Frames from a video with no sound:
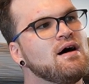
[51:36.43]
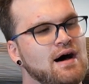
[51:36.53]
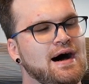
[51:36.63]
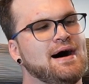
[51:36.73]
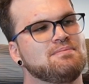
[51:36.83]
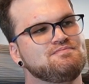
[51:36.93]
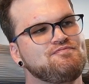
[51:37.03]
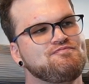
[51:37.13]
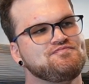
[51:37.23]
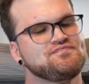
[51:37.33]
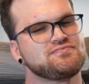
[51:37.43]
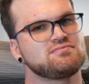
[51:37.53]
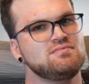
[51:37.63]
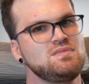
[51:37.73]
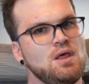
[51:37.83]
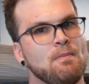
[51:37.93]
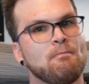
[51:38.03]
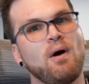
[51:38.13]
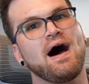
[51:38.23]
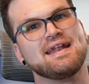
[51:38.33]

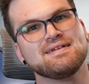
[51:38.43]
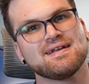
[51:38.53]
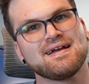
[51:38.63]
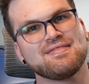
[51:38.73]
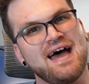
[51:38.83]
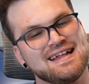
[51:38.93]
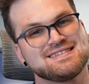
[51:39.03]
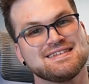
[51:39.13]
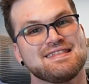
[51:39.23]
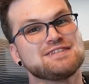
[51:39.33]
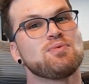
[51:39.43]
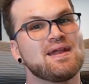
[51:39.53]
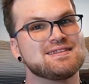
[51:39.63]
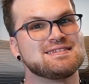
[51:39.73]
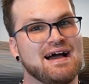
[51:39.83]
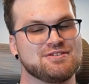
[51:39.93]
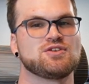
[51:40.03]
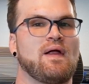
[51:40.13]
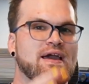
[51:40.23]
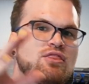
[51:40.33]
But that's what it sounds
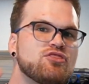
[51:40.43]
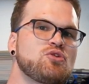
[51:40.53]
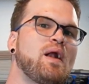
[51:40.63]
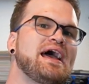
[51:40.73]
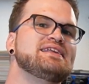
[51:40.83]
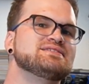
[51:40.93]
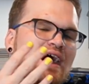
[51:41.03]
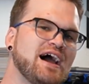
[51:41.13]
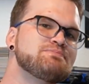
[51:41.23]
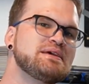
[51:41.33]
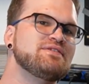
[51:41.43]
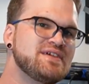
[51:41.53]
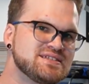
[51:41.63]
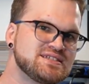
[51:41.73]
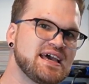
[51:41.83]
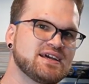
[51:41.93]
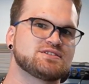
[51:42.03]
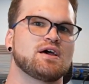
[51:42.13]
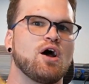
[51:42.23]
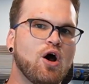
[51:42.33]
like. Thread is
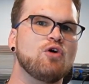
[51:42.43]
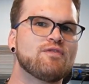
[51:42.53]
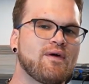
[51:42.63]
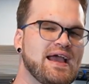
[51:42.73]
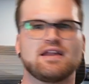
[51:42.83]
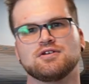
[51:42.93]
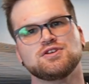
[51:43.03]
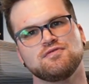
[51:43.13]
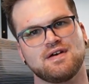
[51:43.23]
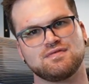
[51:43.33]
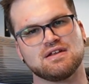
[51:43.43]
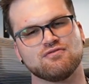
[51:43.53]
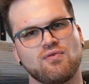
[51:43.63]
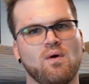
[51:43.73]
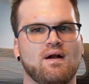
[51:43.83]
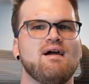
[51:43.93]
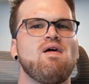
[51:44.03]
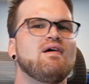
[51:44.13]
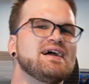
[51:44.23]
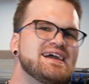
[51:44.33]
IPv6 over 802.15.4.
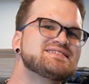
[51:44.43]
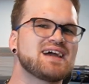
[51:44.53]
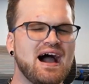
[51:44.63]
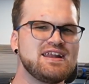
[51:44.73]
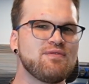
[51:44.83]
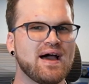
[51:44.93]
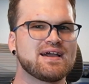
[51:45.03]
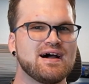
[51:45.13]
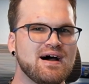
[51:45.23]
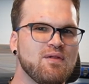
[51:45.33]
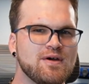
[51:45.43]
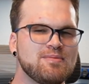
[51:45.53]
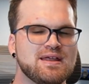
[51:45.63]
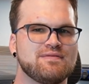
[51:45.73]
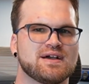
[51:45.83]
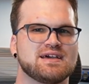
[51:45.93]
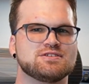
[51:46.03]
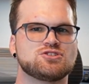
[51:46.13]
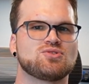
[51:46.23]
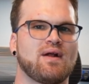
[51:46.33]
It's kind of like a little bit of a
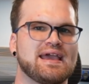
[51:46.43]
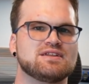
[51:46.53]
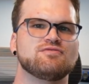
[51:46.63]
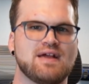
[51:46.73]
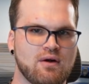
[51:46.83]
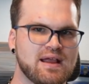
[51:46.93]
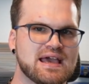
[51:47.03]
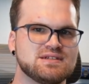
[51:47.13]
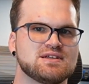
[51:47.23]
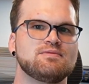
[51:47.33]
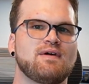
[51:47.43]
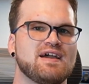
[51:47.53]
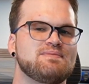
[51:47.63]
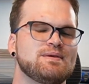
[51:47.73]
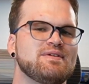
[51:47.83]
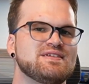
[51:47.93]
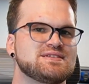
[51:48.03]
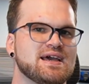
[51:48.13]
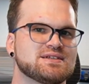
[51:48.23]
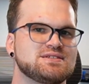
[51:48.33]
constrained variant of
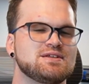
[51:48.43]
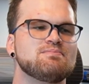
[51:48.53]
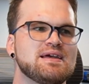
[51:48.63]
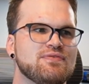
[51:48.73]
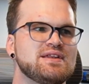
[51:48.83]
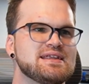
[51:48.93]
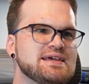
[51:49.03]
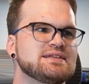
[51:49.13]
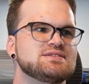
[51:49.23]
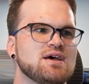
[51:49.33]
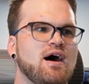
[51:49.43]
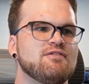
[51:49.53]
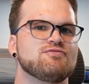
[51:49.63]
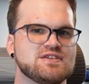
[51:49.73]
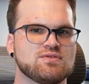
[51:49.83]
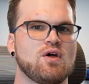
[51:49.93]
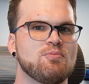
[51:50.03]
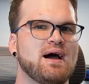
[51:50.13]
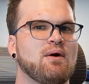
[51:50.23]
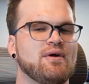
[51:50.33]
IPv6 to meet the needs of these
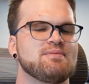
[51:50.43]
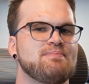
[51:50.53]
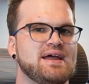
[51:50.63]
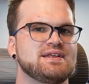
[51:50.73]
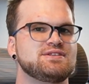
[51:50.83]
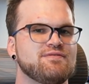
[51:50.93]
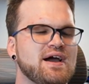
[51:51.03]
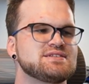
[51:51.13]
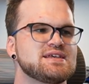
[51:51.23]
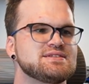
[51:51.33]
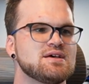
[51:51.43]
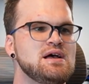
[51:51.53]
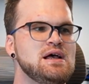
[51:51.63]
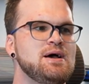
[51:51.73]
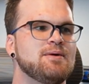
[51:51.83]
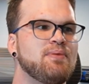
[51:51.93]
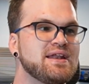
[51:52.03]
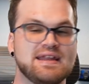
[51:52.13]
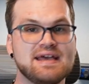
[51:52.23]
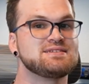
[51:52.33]
low-powered embedded devices, but
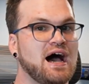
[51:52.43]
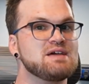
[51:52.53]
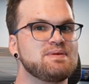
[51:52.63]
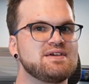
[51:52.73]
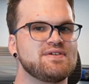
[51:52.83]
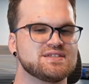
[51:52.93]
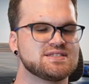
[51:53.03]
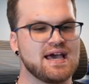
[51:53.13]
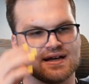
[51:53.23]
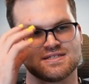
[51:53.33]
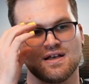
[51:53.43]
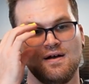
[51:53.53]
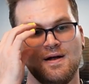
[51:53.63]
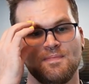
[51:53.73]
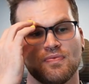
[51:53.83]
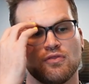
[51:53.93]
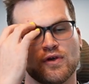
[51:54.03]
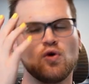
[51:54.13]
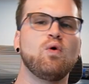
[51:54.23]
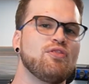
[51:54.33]
it is IPv6. The
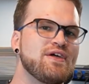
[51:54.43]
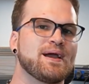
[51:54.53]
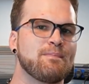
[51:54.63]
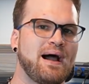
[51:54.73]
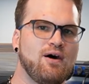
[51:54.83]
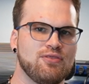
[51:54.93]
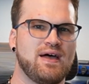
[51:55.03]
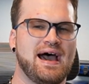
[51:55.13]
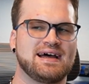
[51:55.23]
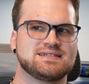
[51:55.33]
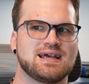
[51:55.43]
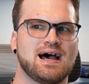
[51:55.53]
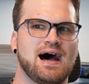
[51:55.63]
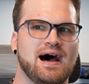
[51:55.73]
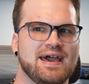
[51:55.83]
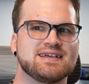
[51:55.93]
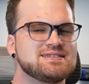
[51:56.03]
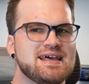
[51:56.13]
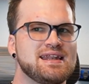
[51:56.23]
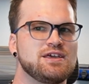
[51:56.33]
cool thing about that is
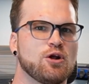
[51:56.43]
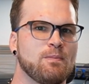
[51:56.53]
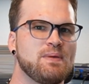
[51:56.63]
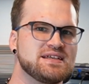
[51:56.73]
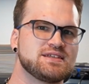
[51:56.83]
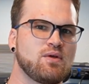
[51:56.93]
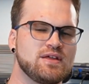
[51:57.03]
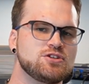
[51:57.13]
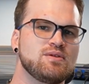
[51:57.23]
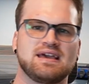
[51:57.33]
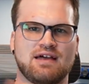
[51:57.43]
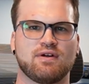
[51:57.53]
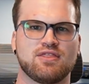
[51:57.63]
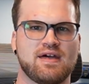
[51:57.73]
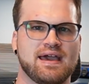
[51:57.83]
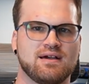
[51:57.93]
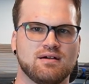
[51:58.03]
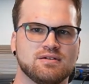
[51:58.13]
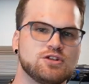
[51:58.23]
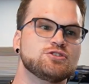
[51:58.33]
that you're basically doing everything,
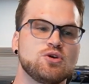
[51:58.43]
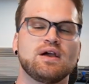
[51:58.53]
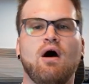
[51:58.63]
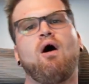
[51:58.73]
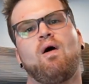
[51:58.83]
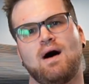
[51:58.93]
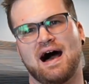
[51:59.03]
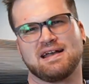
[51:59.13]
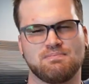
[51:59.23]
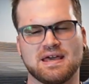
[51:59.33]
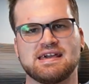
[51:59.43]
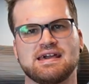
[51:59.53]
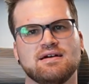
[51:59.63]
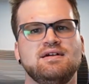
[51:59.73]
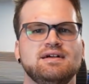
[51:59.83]
you're doing all IP,